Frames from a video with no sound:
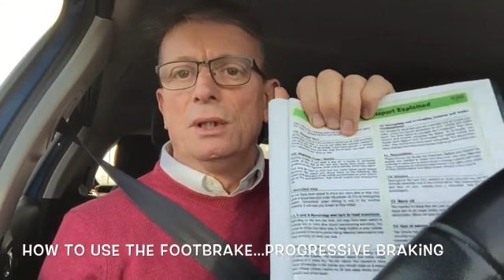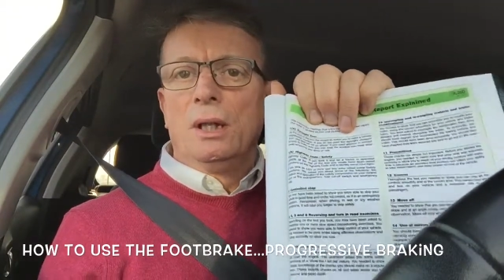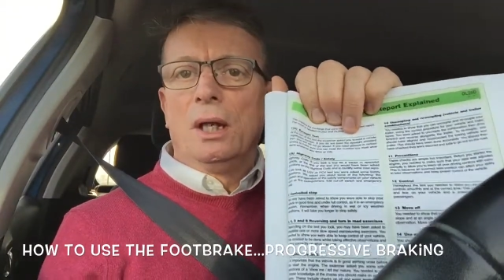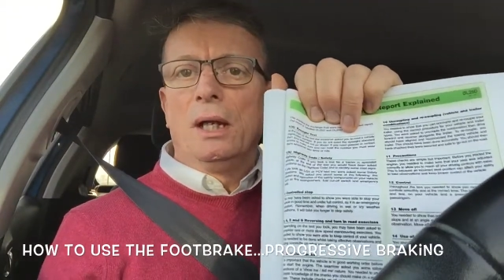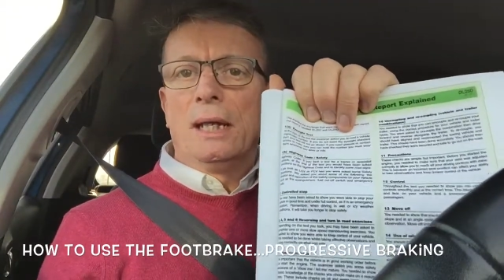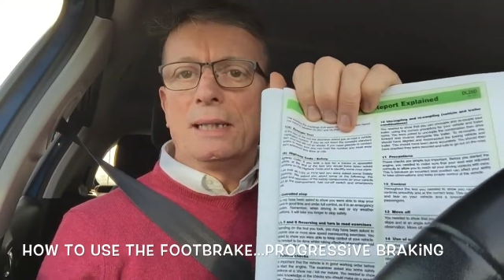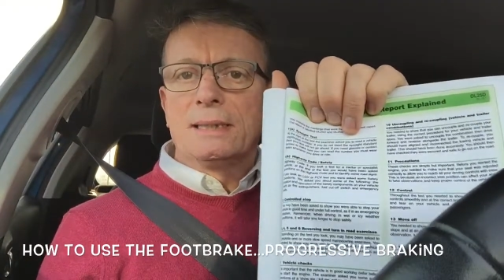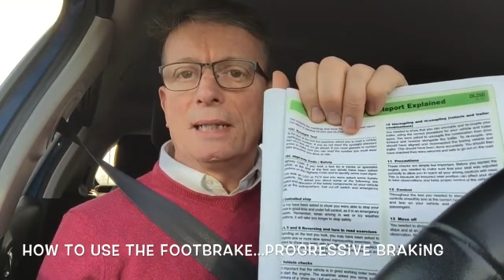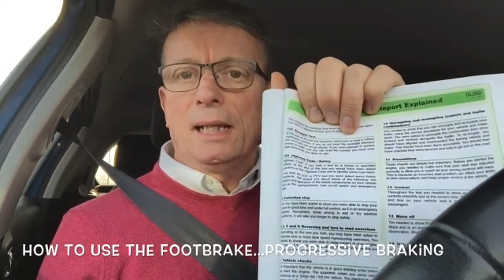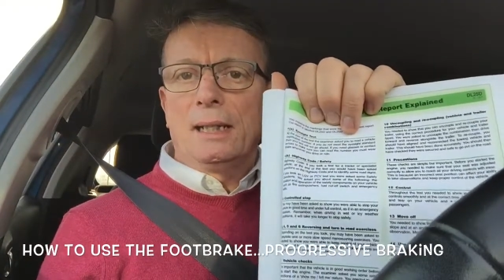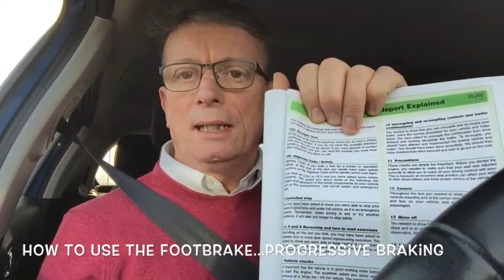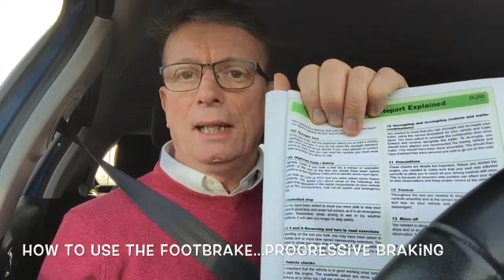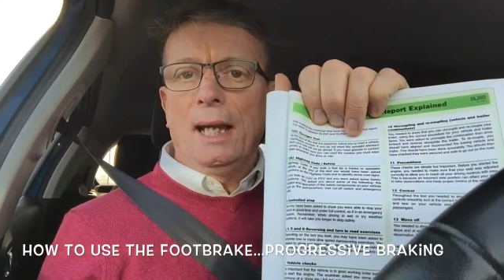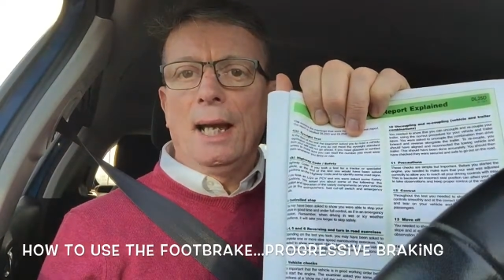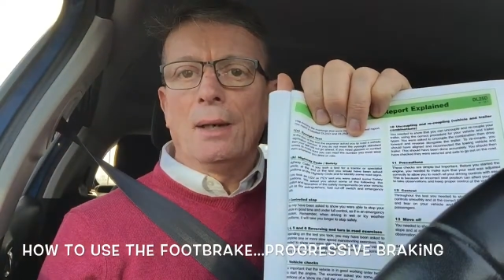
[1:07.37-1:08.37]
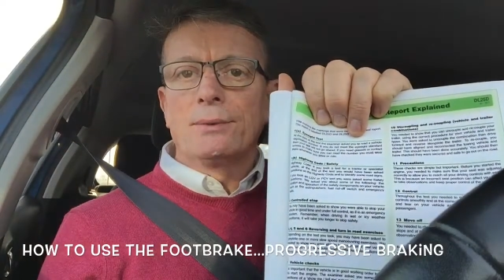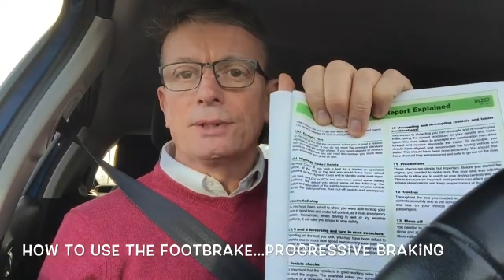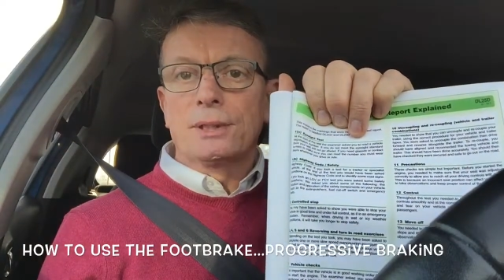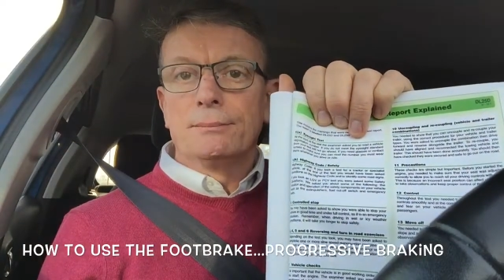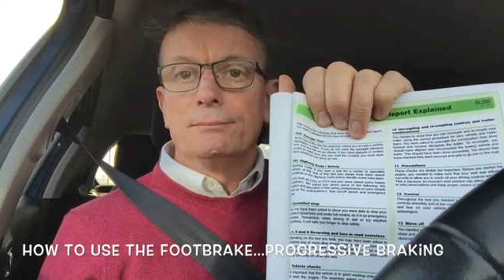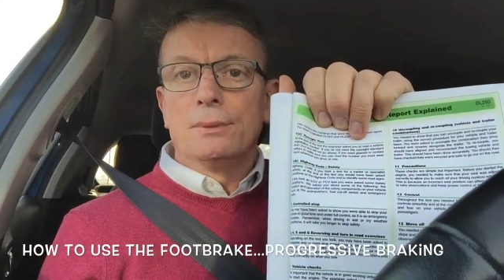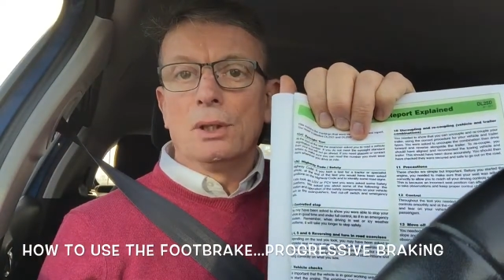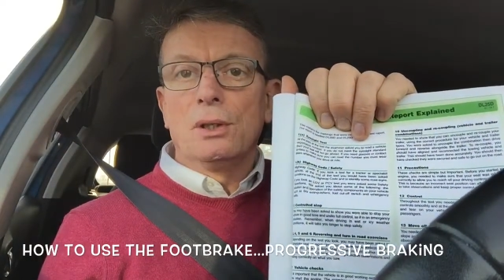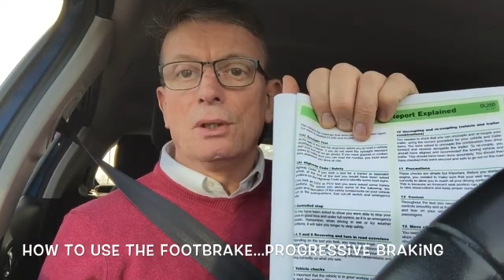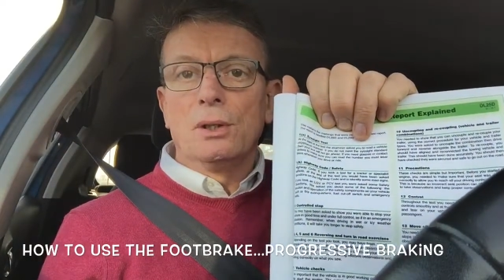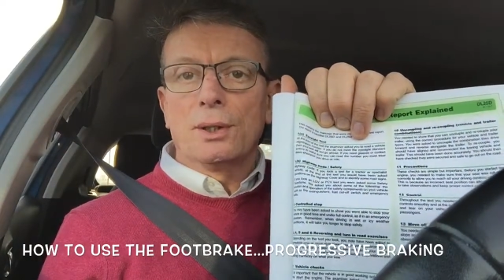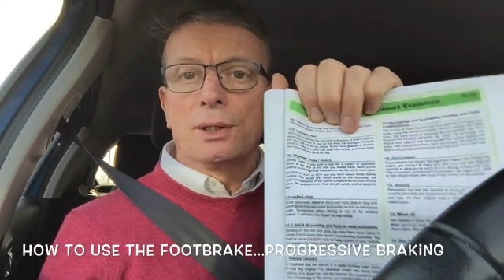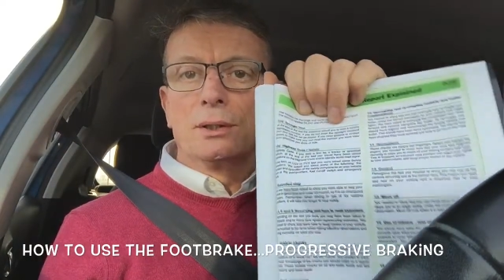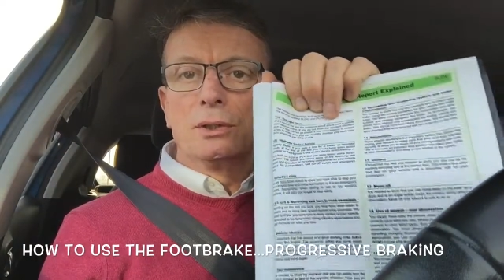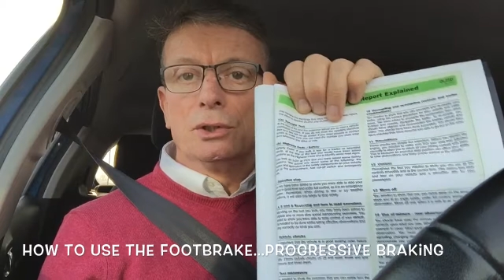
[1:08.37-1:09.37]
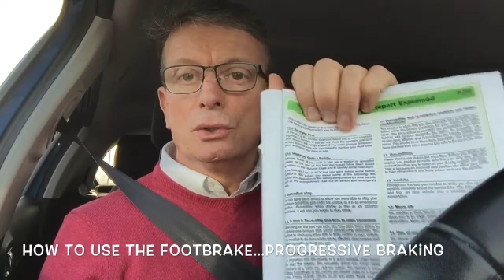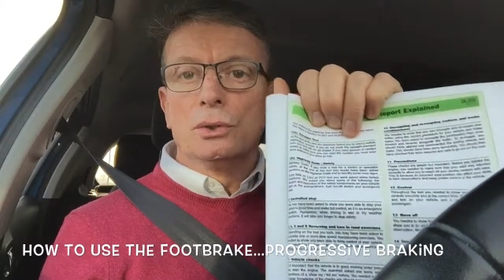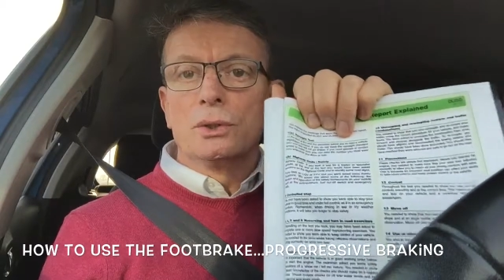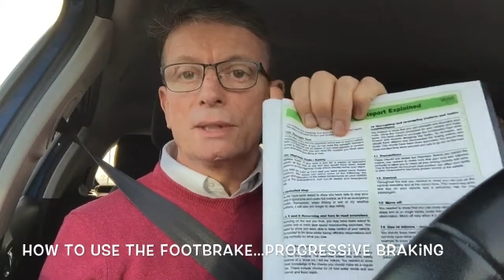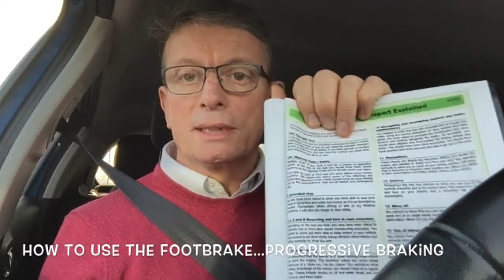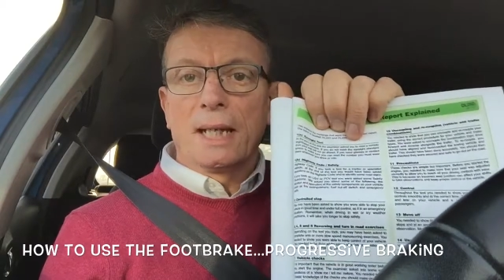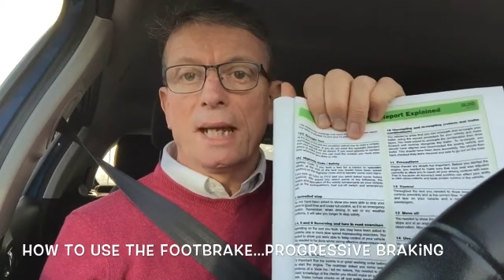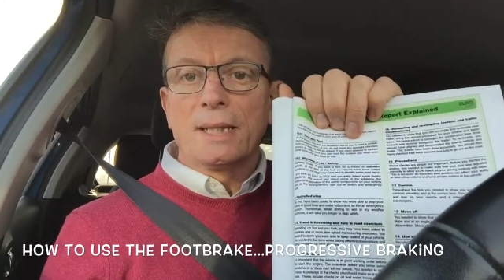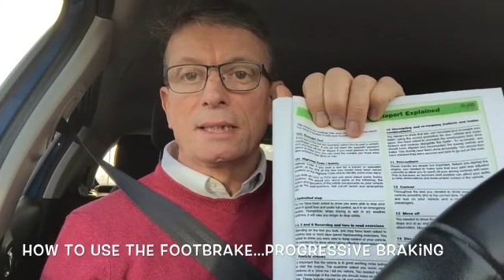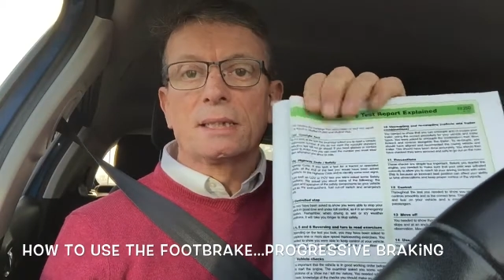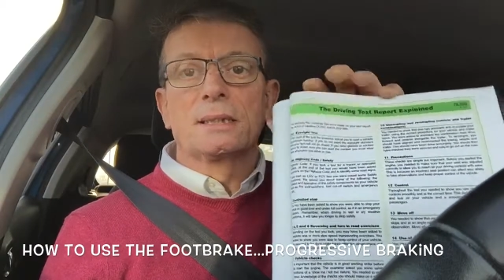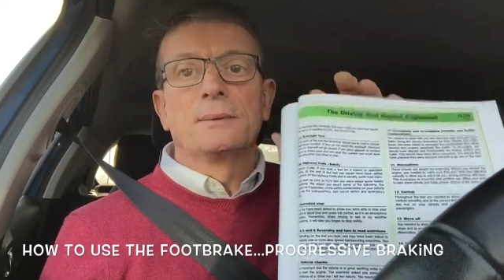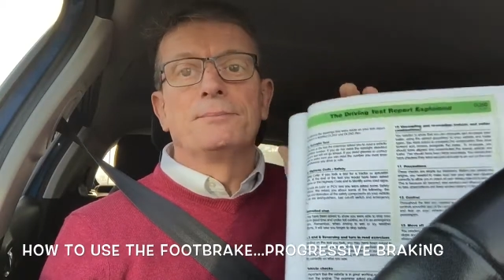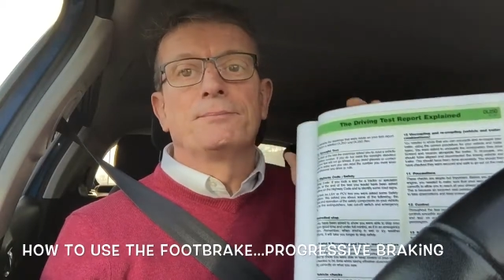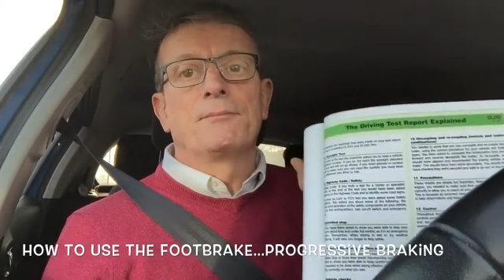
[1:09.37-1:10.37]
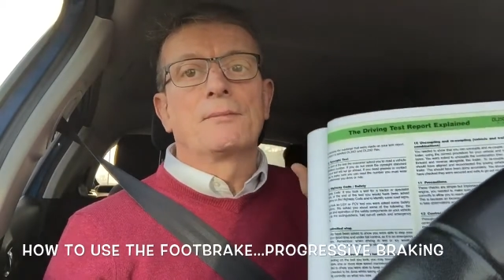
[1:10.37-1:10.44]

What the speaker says: exactly how to mark your test.